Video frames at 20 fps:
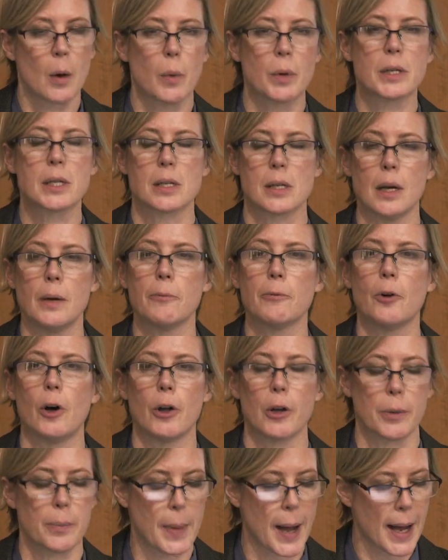with some
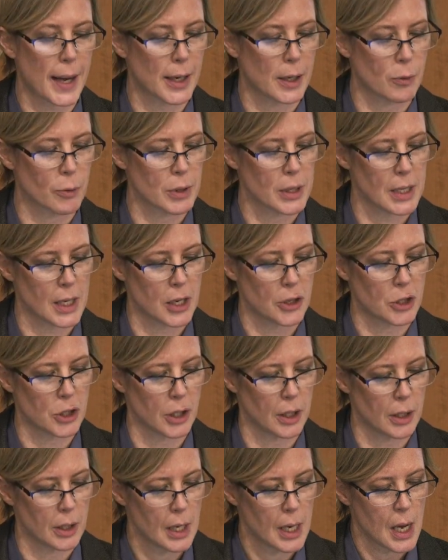falling back in
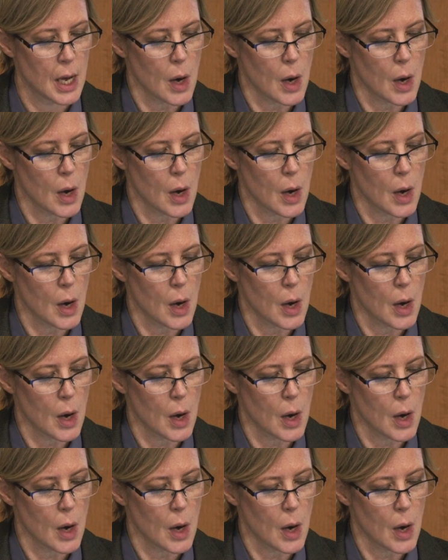recession.